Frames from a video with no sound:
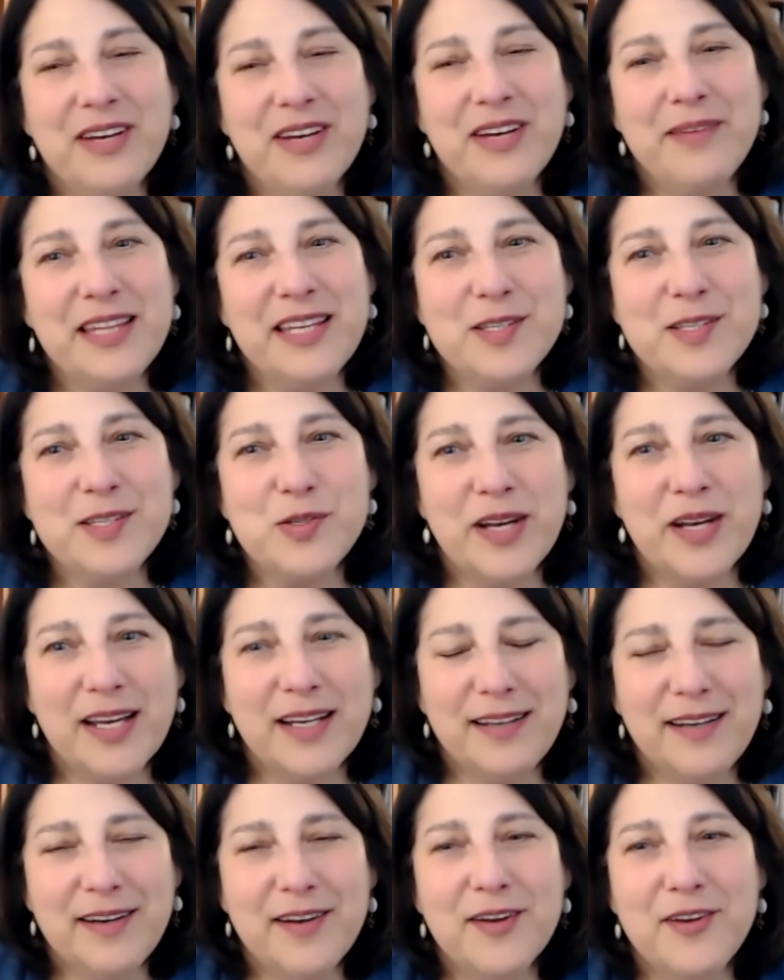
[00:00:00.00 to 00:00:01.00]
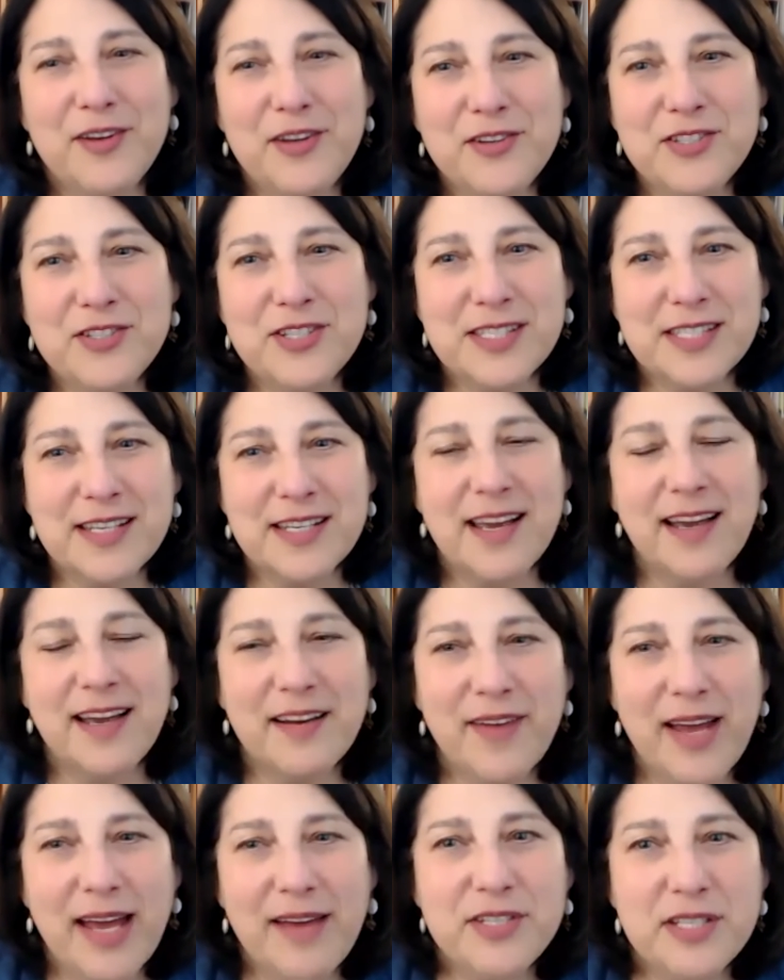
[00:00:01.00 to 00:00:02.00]
I mean, that's what you just kind
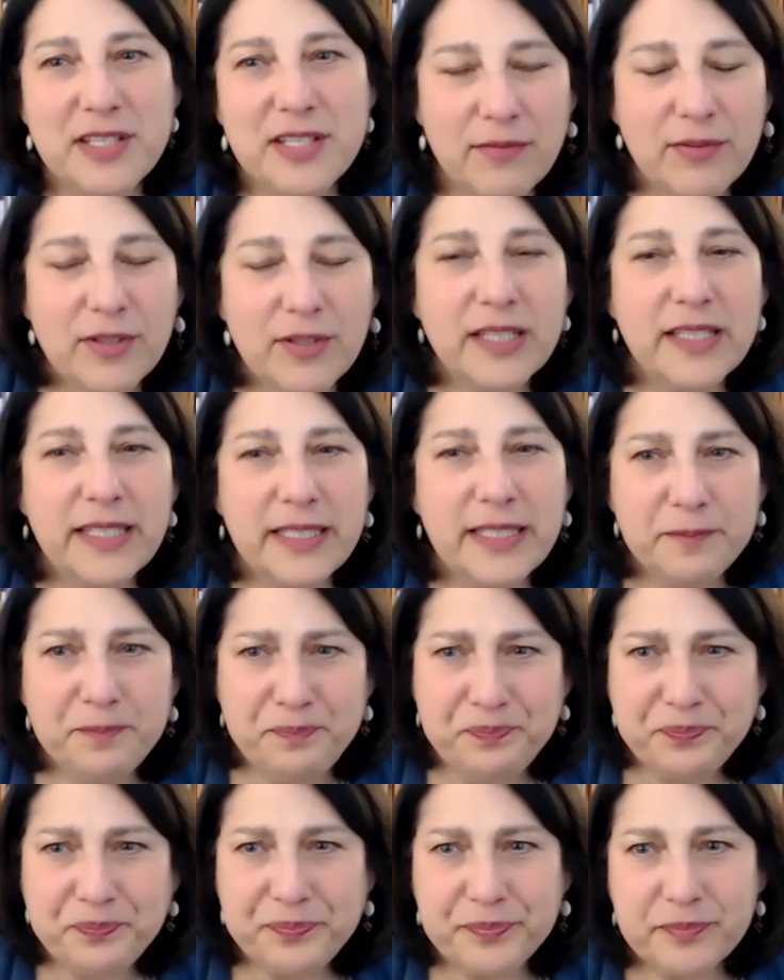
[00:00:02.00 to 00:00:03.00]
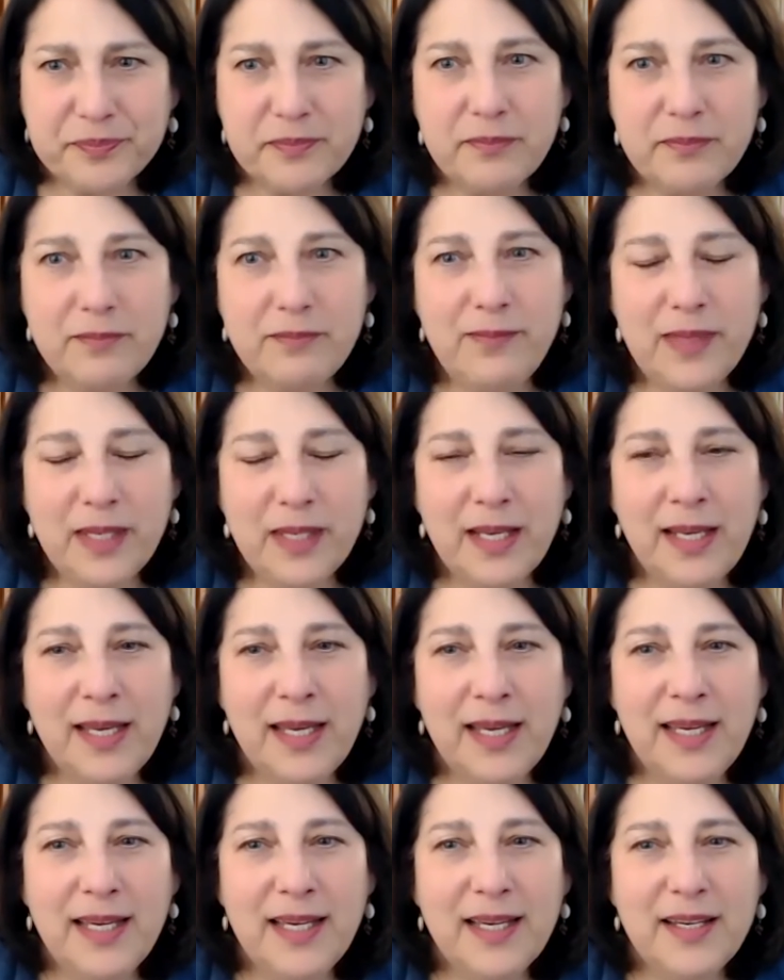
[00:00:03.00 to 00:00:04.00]
of have to really,
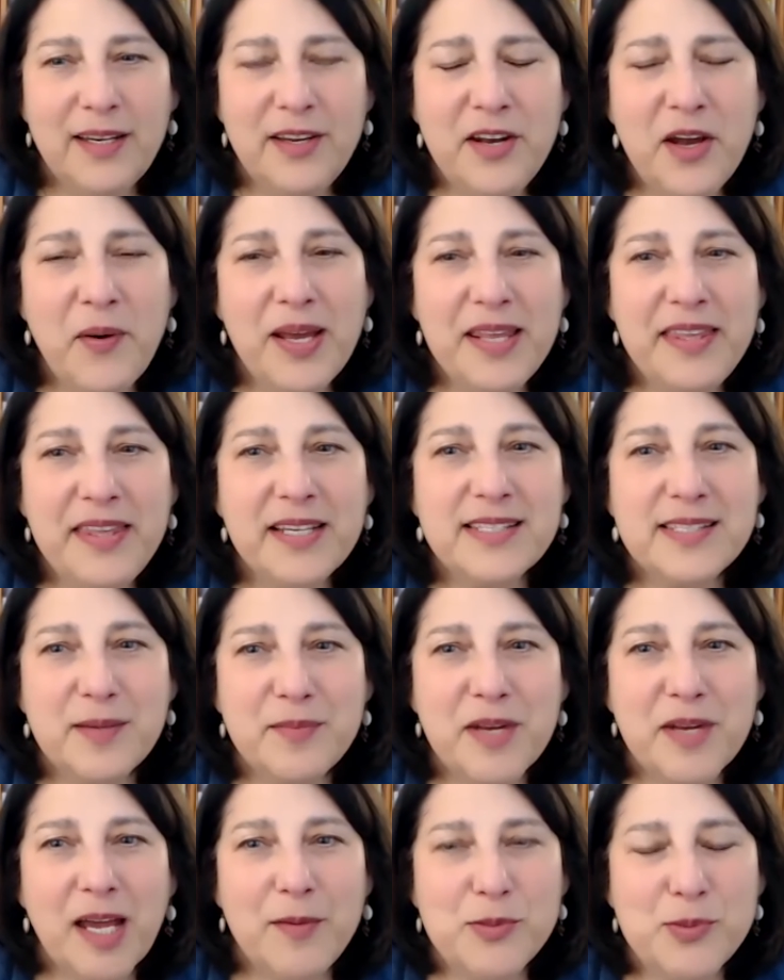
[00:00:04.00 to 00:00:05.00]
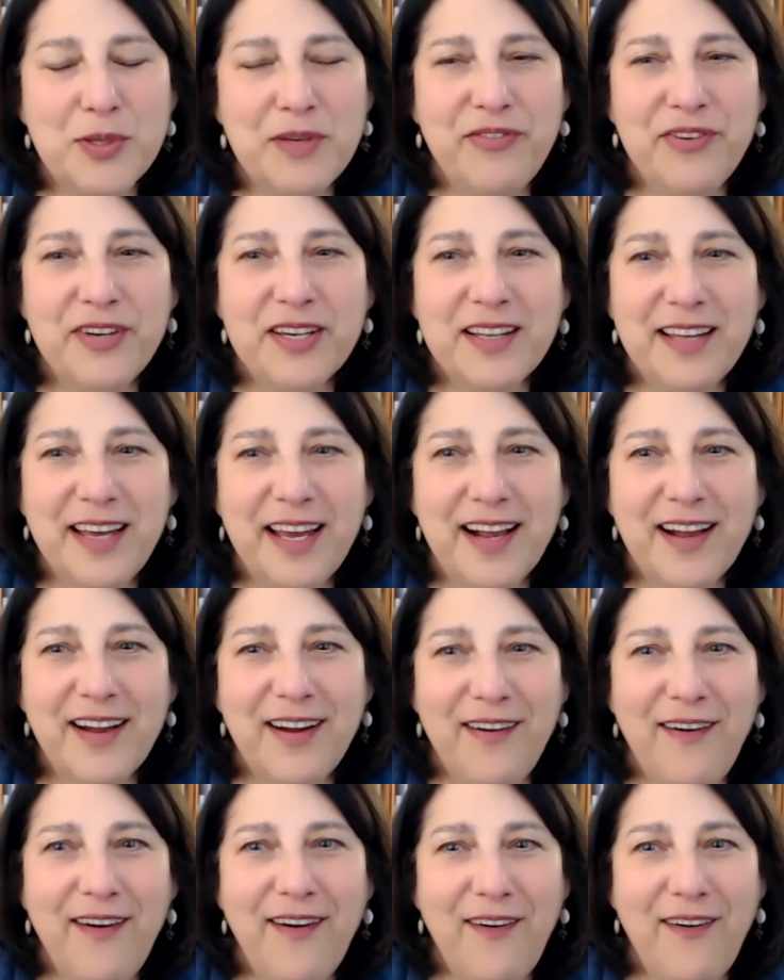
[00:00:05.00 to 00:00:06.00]
I think sometimes we feel like
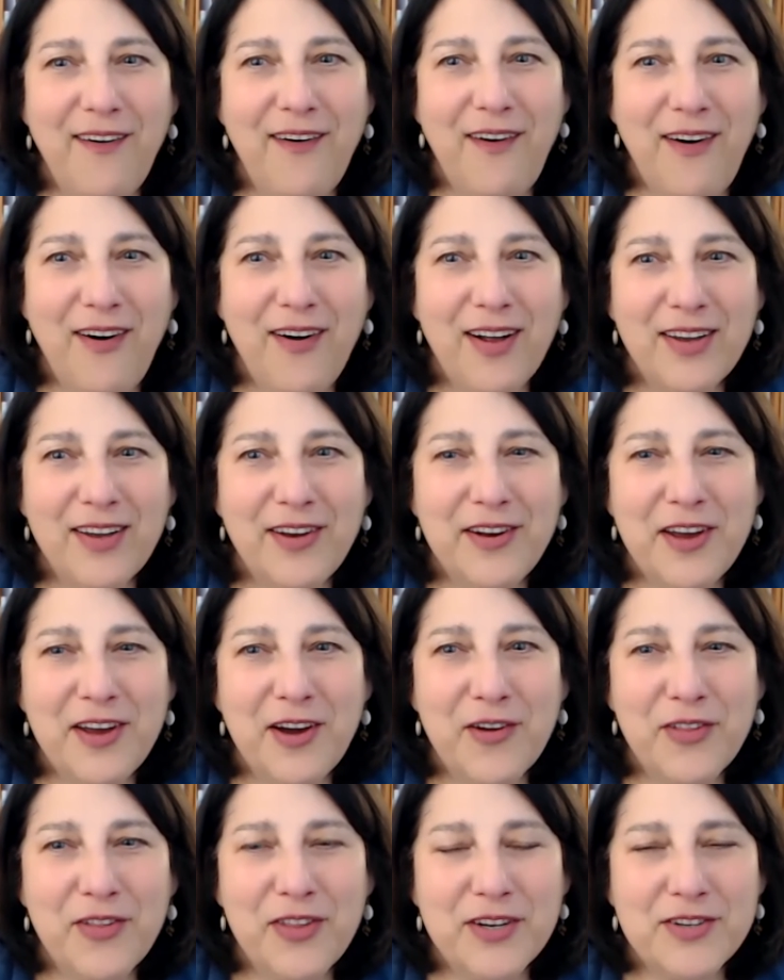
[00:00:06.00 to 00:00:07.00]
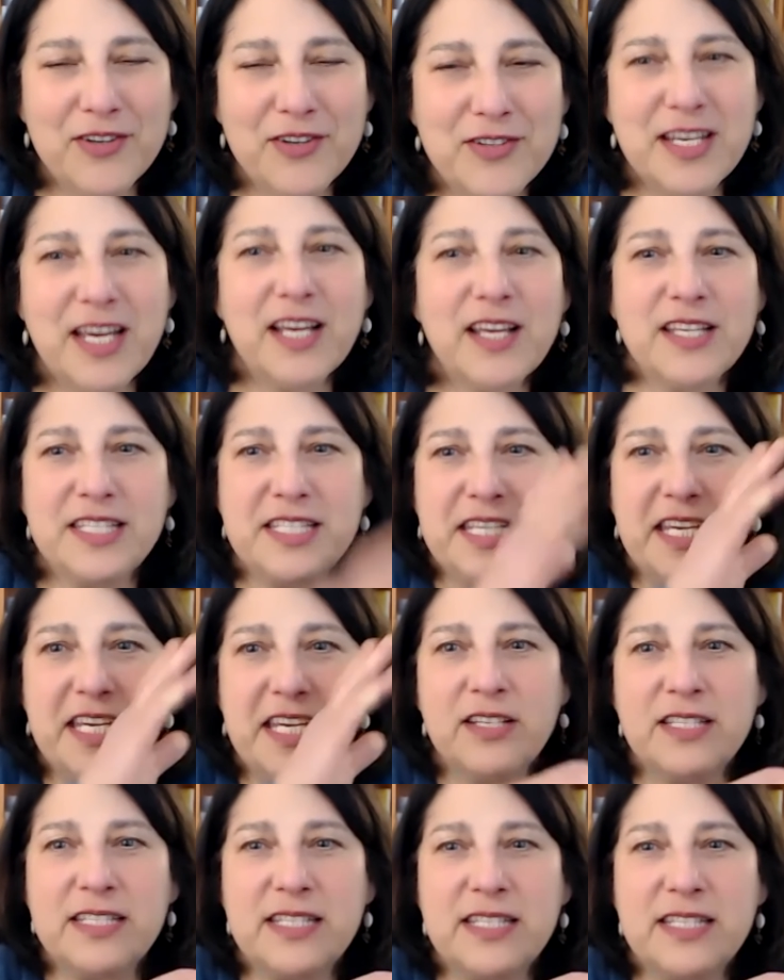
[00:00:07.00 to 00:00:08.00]
there's like
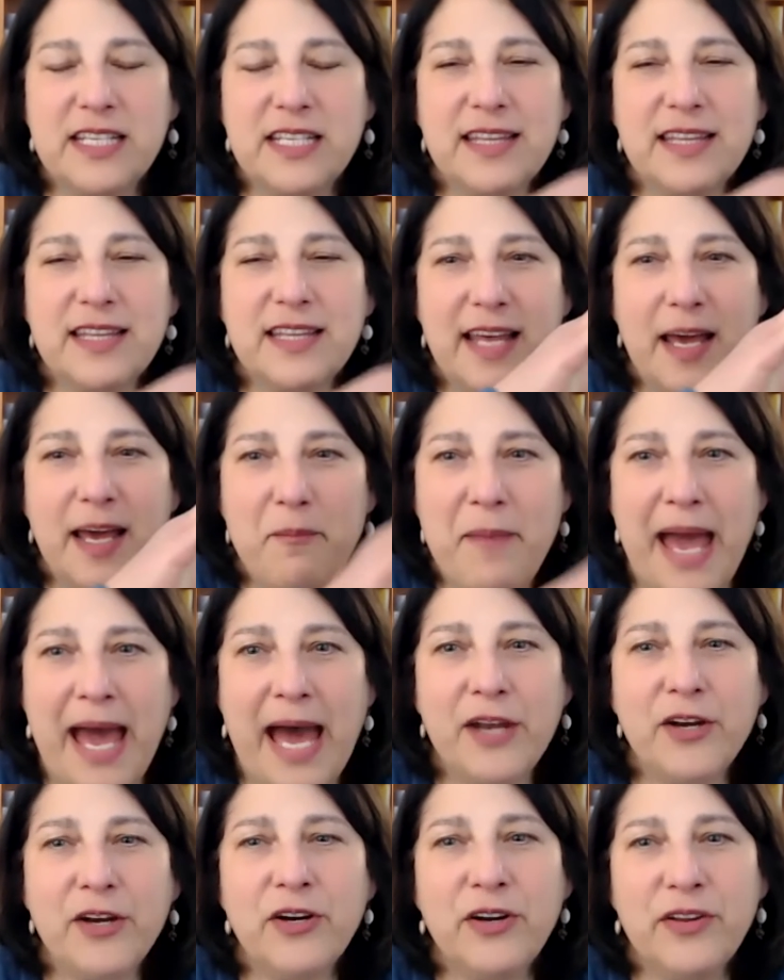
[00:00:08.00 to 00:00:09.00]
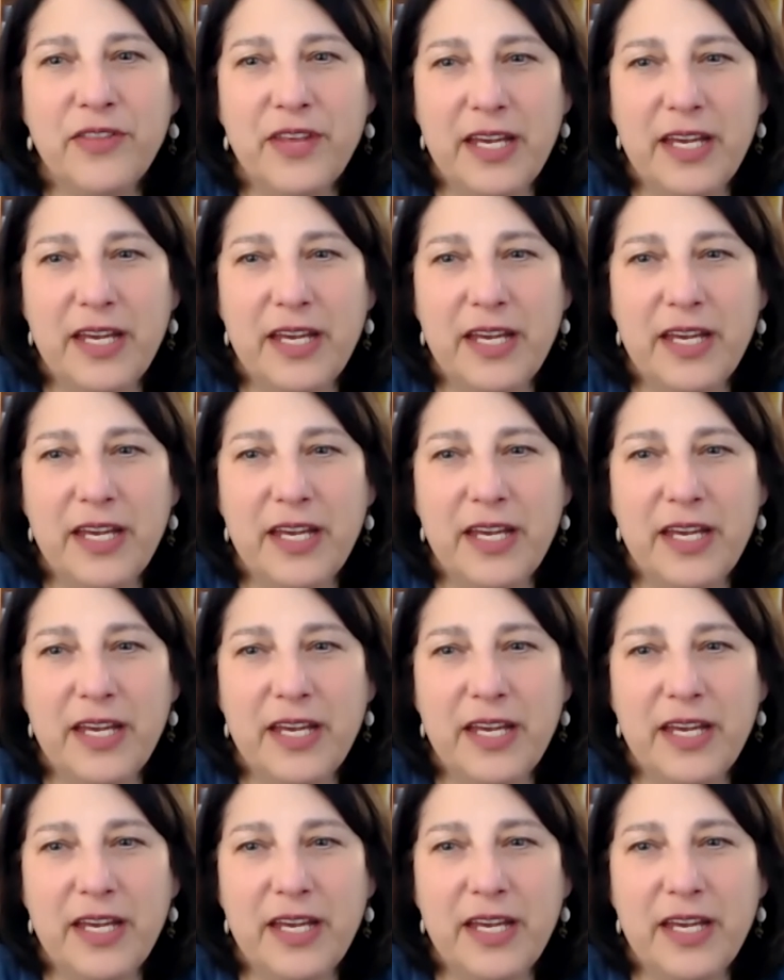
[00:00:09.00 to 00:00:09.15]
skills that matter